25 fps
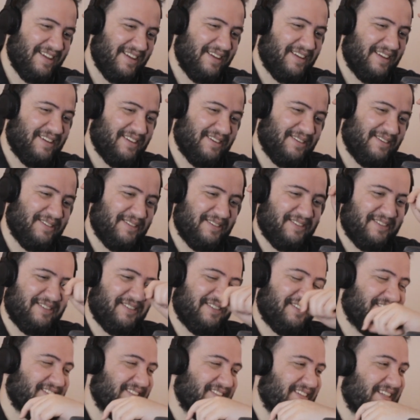Oh,
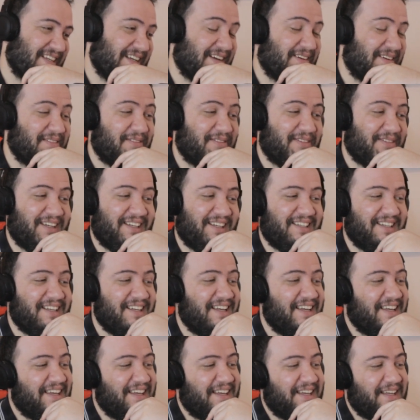yeah, right.
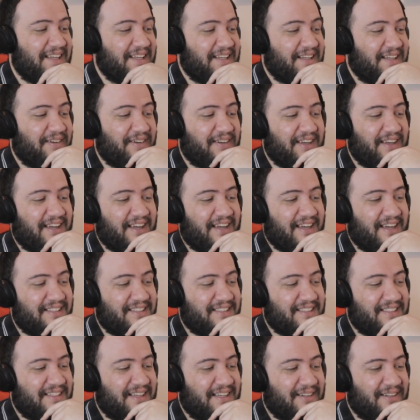Okay,
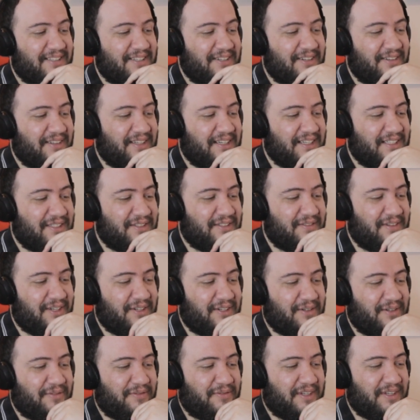guys, I'll see you on the next video.
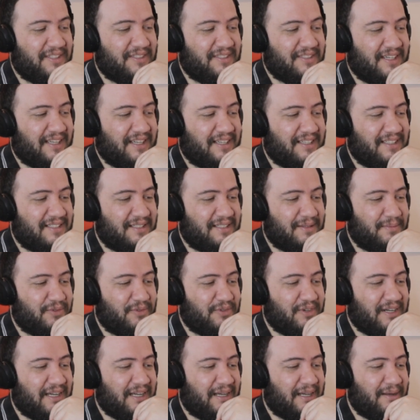Don't forget to like and
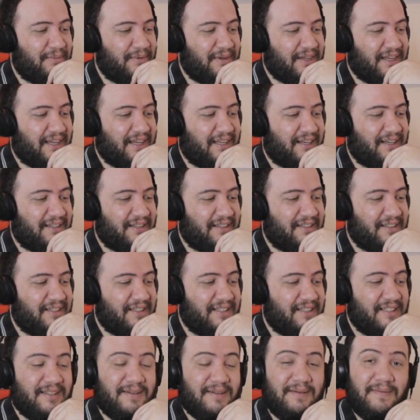subscribe, and
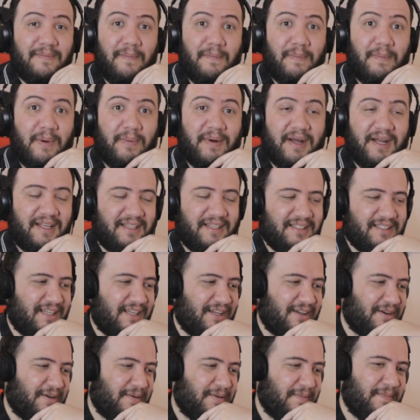bye-bye. Take
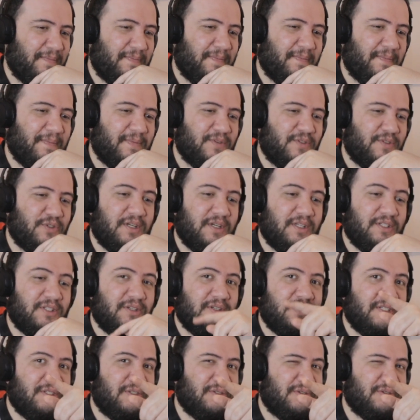care. Join us on
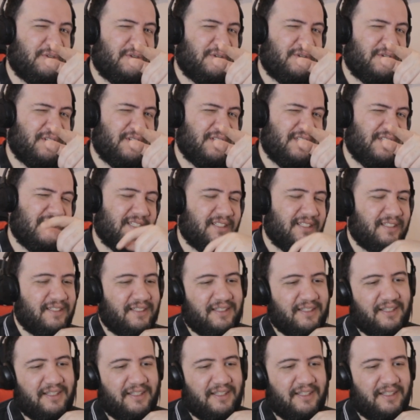Discord. The